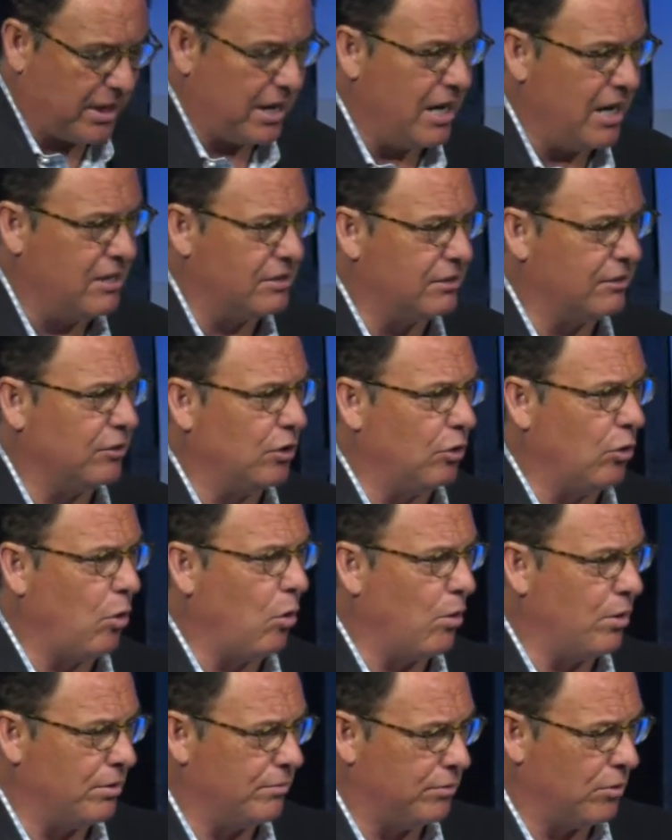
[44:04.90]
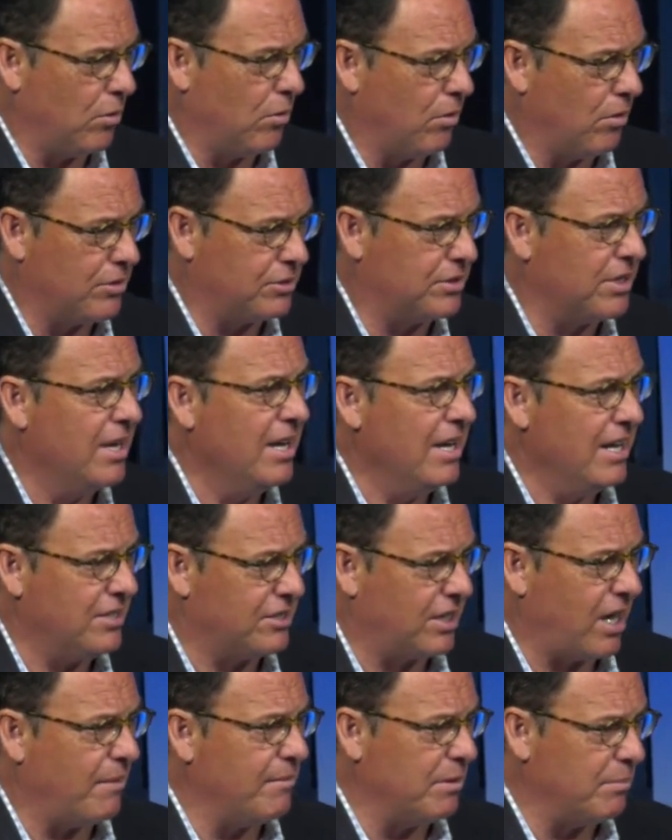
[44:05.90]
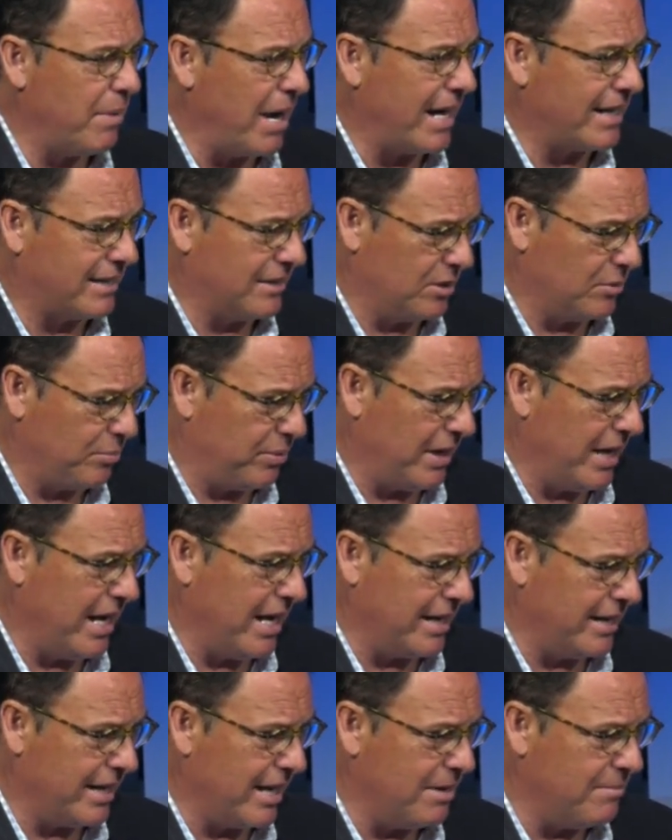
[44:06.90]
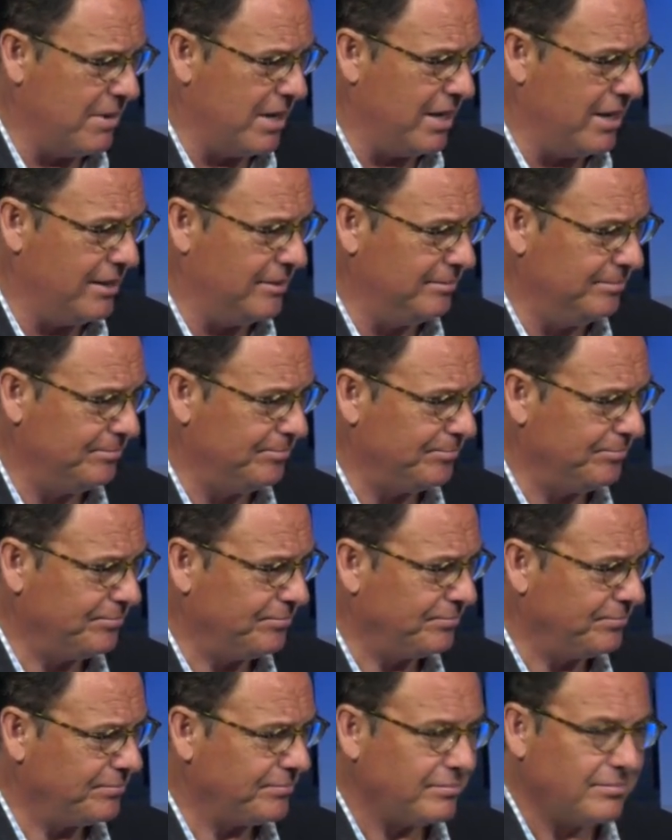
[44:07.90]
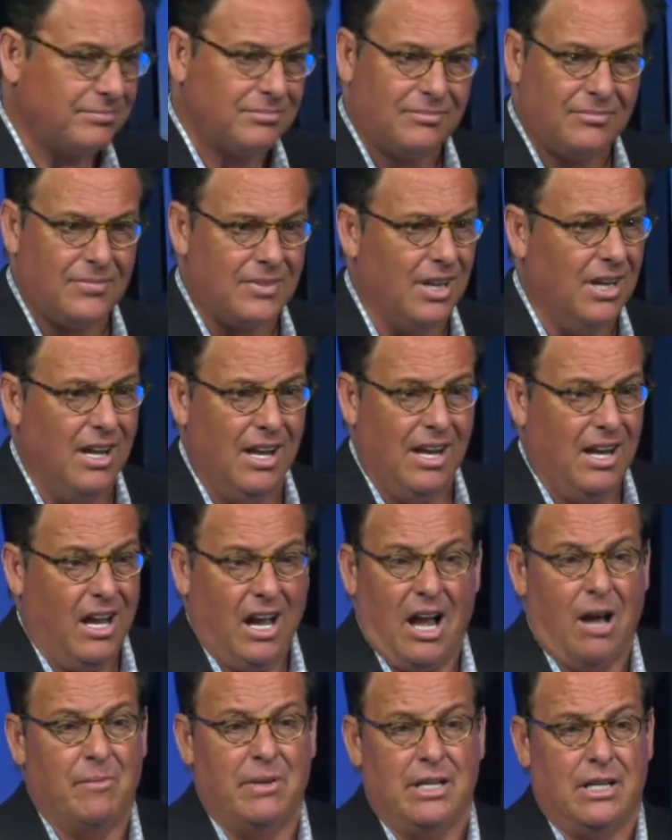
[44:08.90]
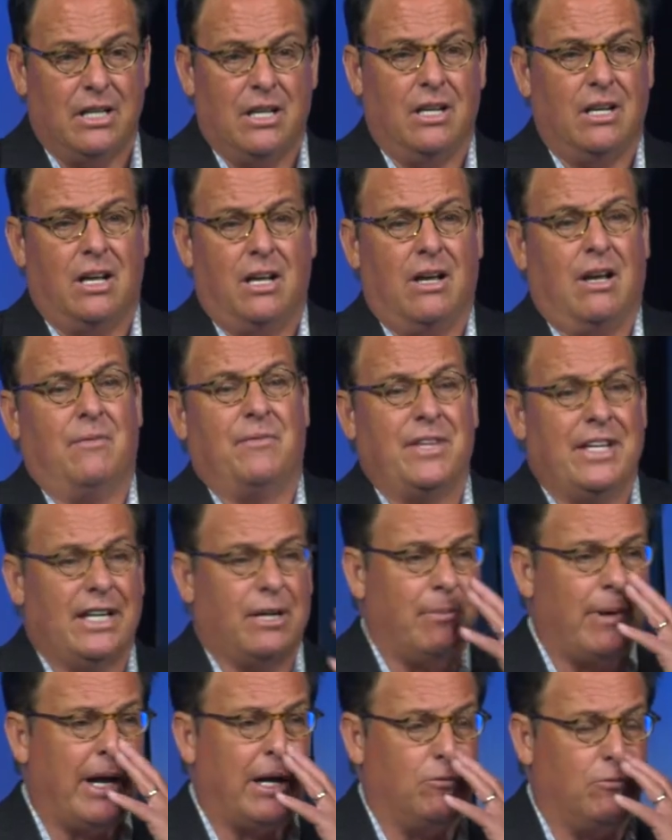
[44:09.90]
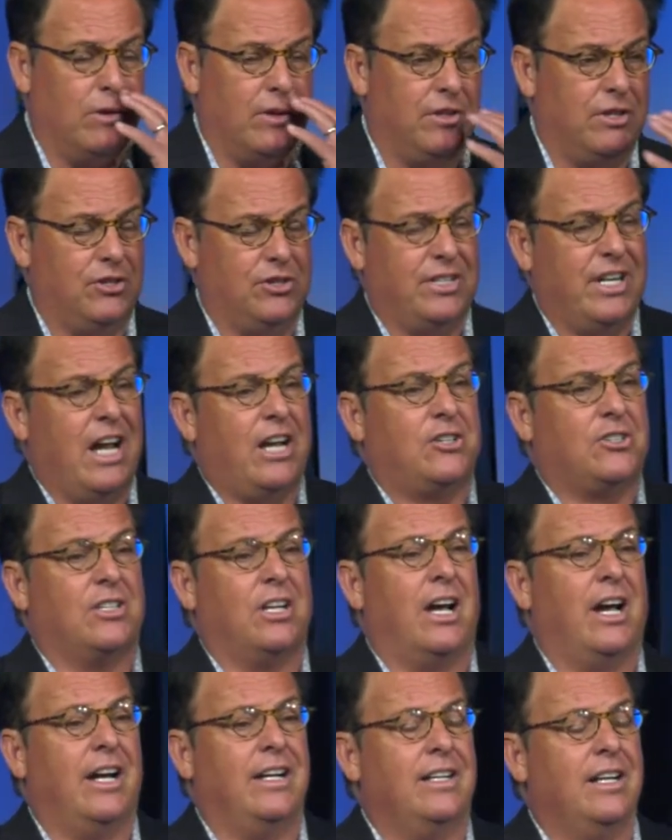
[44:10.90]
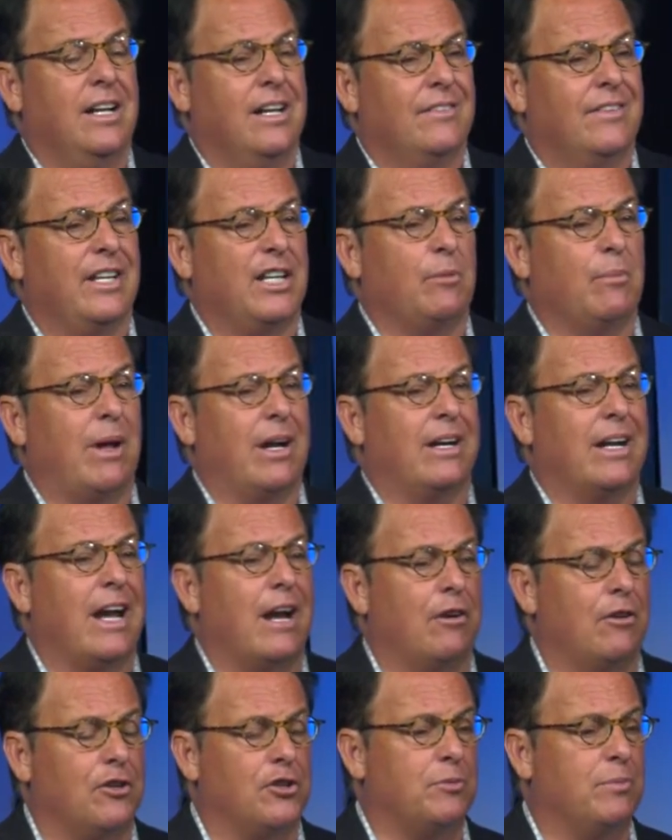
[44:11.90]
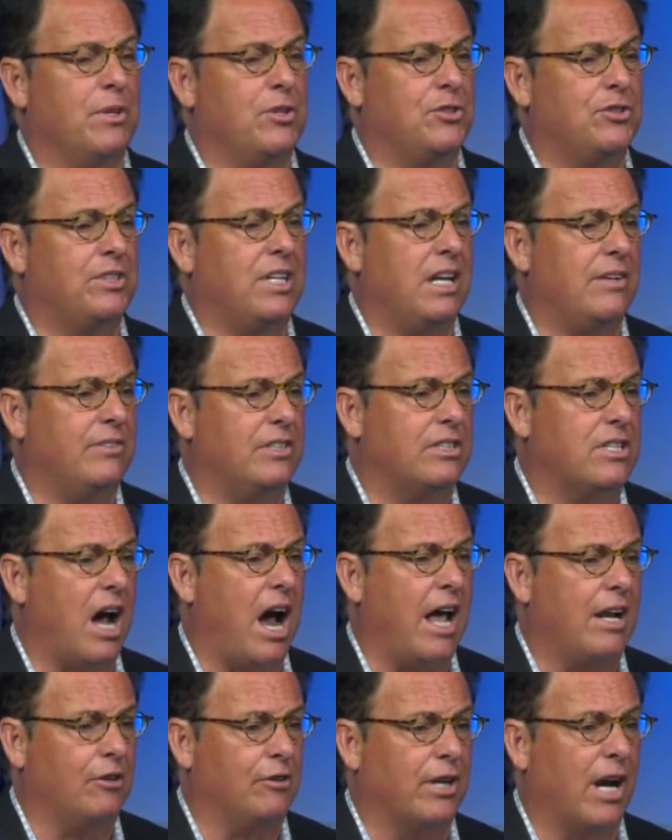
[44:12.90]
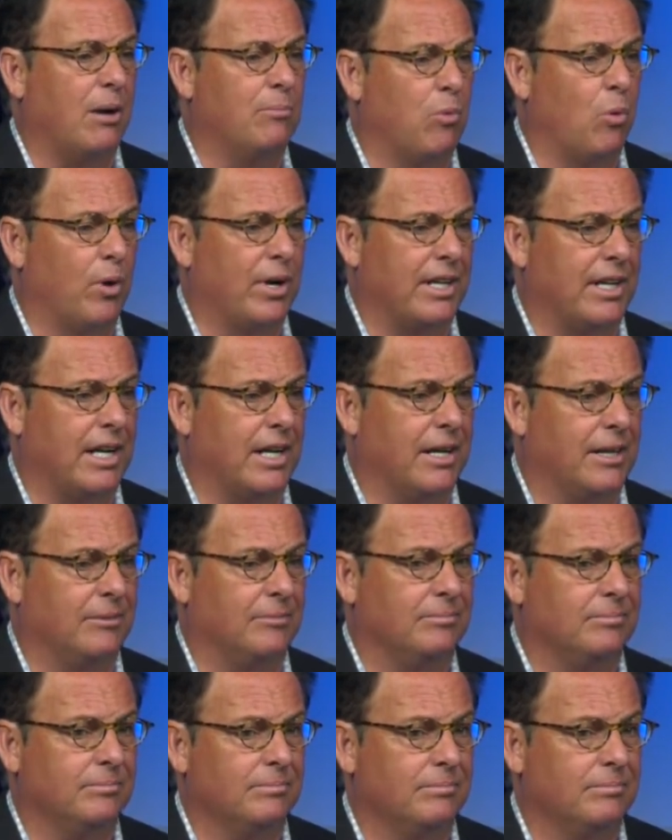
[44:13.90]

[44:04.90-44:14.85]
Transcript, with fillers: Kings and the Lord of Lords is coming back to the planet. Amen. I mean, think about it. this next sign, think about it. Aerosmith, Steven Tyler got born again.